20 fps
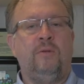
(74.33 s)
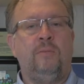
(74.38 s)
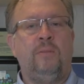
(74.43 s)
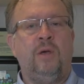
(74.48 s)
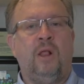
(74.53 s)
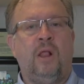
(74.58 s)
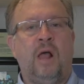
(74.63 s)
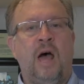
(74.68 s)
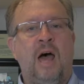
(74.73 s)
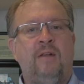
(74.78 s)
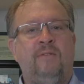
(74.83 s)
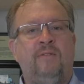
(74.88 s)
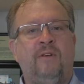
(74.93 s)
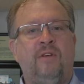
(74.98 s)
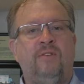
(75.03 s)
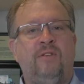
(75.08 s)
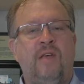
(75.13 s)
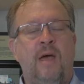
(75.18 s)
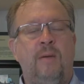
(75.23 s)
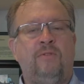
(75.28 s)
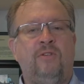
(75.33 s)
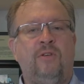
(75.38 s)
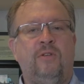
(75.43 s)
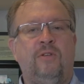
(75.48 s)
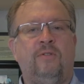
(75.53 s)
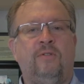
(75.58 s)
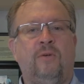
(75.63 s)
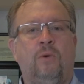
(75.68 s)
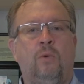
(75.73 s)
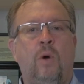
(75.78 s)
to be a lot of
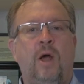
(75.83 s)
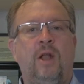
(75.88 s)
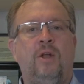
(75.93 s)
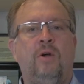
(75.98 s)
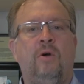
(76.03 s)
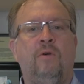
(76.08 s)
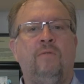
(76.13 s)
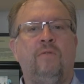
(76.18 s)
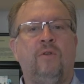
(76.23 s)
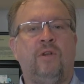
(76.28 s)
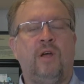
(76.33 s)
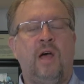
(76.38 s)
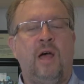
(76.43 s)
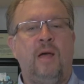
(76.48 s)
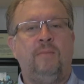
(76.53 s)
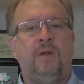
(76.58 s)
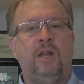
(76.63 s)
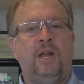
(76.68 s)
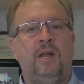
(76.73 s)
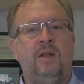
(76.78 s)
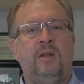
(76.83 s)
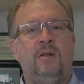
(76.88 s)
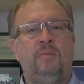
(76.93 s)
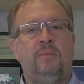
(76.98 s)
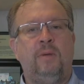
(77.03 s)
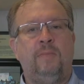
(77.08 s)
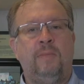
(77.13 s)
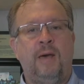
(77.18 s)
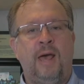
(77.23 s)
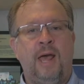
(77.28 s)
exemptions for when overtime needed to
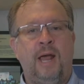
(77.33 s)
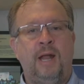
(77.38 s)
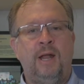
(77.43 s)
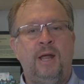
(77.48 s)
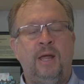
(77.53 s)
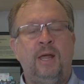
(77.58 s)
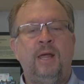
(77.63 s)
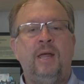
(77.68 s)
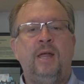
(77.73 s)
be paid.